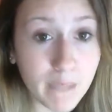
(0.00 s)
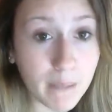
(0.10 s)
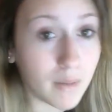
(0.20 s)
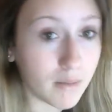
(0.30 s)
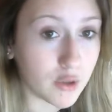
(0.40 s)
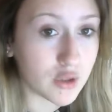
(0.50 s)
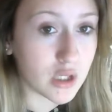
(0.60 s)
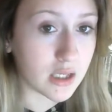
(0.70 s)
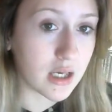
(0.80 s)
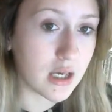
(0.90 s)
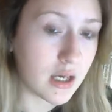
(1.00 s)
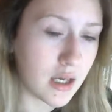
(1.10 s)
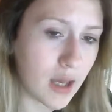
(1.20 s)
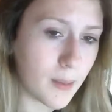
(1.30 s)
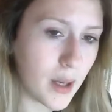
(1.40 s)
my music,
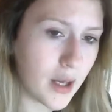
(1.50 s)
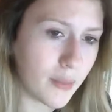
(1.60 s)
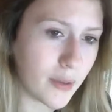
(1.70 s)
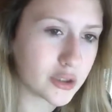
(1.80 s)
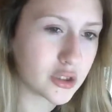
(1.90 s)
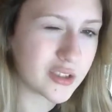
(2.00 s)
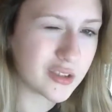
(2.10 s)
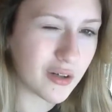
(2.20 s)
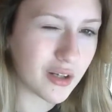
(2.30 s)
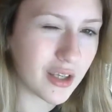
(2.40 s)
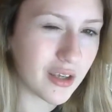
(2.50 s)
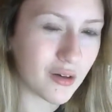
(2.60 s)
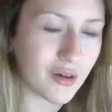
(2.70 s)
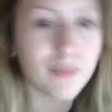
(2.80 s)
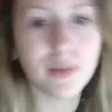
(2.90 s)
and my hairbrush that's already
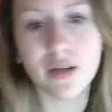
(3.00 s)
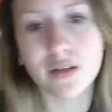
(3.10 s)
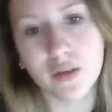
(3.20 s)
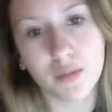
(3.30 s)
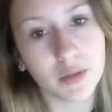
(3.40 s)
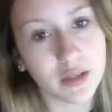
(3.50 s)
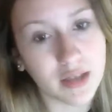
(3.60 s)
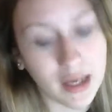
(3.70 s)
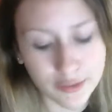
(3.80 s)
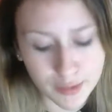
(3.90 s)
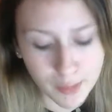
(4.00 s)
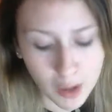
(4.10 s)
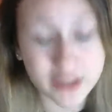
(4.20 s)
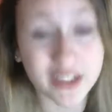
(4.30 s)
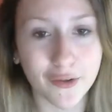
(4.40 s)
here, but you know, I'm going to gather them all
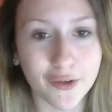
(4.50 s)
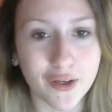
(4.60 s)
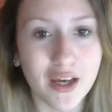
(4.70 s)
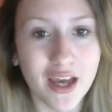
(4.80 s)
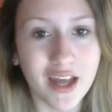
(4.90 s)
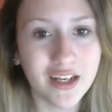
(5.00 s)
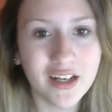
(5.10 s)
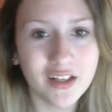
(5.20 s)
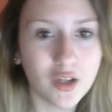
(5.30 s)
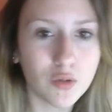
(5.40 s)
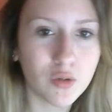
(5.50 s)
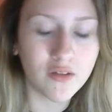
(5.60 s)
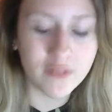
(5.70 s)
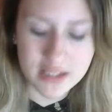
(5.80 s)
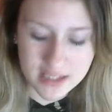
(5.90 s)
together and eat another one
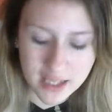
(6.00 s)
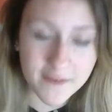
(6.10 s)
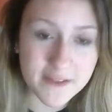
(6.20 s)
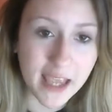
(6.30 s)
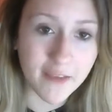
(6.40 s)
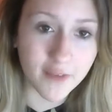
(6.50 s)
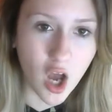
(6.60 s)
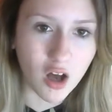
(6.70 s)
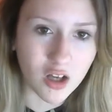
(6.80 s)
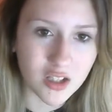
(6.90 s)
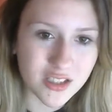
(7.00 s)
of these Life Saviors.